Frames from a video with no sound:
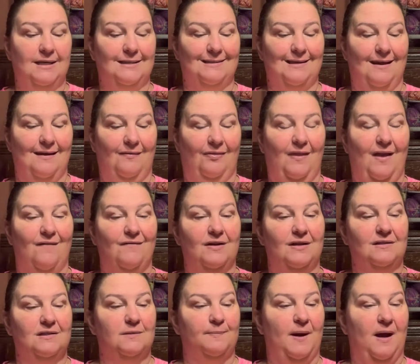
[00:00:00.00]
and 11
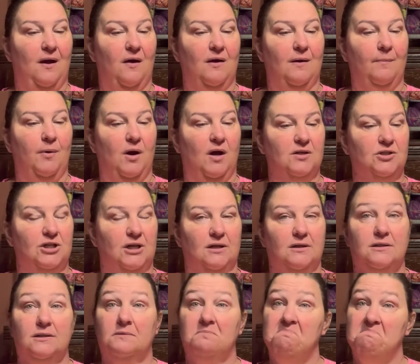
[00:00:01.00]
inspiring
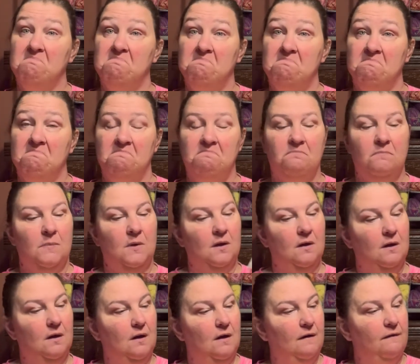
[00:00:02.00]
projects.
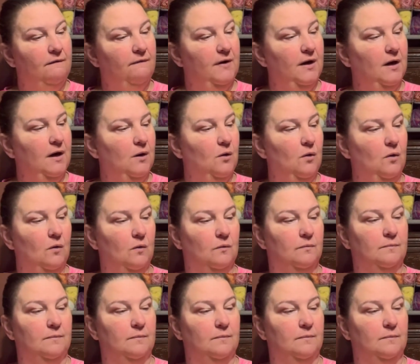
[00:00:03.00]
Very cool.